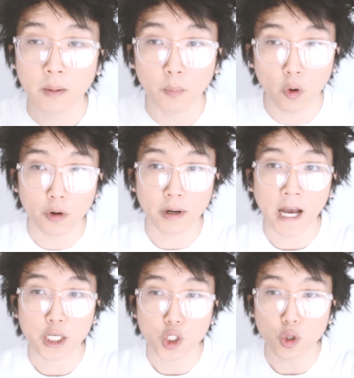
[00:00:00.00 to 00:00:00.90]
more
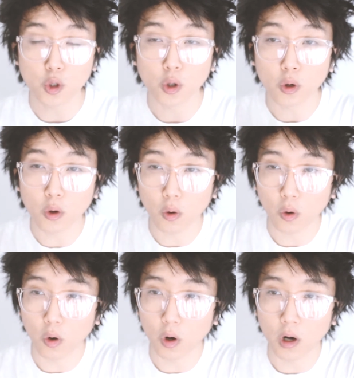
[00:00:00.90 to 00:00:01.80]
natural
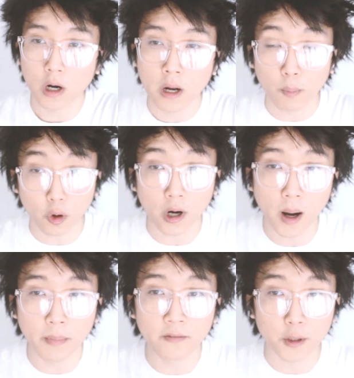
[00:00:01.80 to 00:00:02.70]
or more
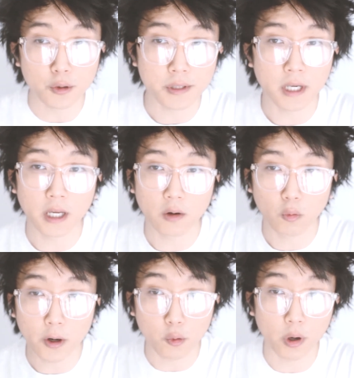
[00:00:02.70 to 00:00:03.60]
common to use it
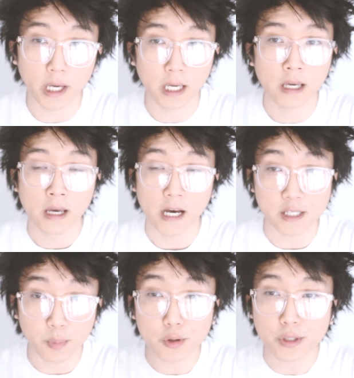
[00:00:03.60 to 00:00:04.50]
one way as
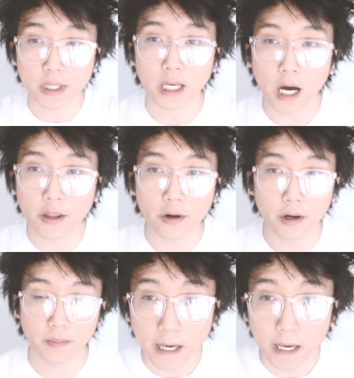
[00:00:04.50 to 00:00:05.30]
opposed to the other.